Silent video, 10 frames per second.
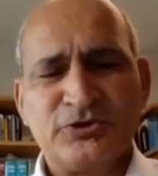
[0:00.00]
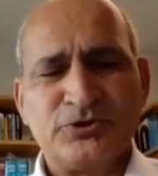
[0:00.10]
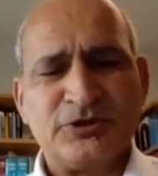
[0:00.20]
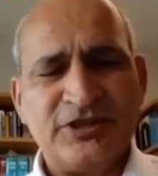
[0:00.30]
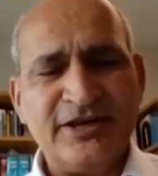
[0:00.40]

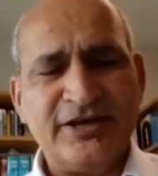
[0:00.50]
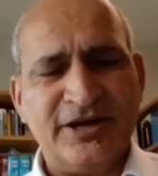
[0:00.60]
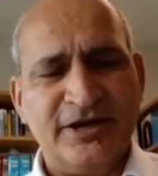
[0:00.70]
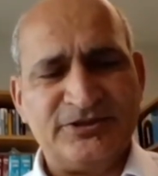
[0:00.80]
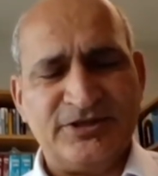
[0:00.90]
So there
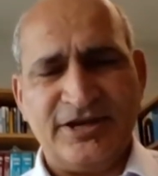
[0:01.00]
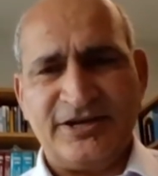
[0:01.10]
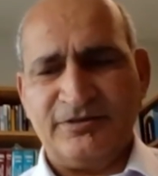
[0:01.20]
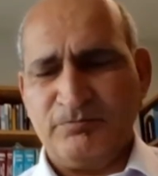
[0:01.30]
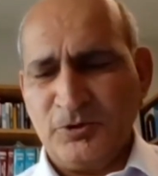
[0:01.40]
comes
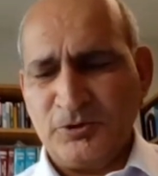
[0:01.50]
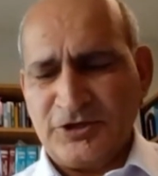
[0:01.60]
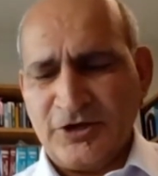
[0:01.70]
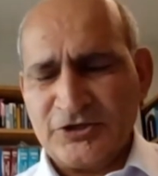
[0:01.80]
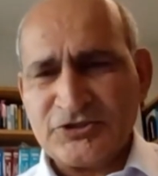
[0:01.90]
that
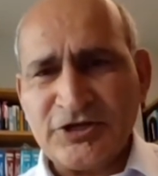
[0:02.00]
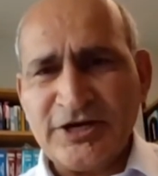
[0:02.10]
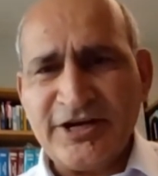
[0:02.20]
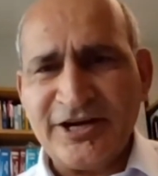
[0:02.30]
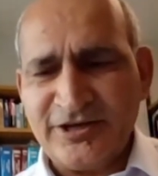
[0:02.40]
both
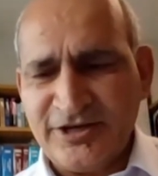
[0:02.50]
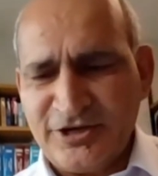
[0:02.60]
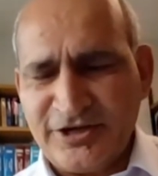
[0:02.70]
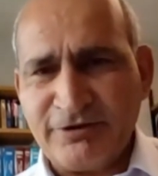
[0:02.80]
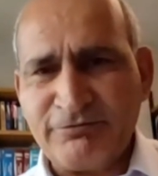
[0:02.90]
Australia and
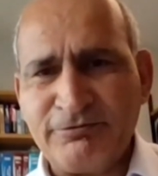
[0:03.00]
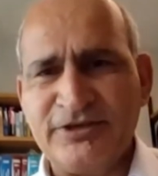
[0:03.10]
India